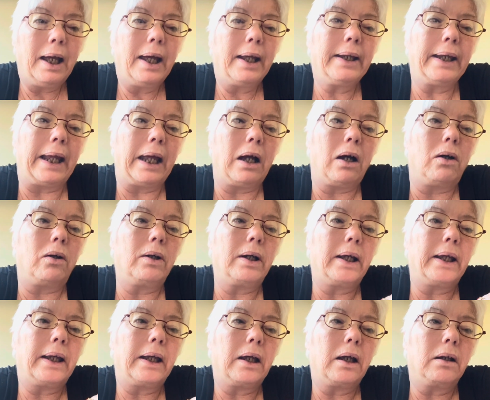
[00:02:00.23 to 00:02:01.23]
Now,
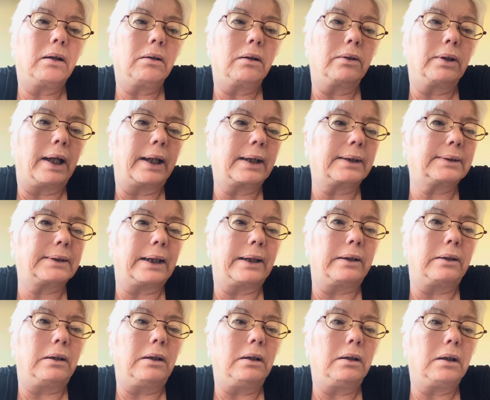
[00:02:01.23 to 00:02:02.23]
like I
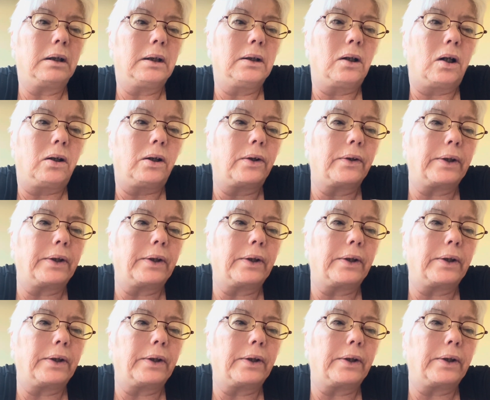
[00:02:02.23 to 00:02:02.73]
said, in all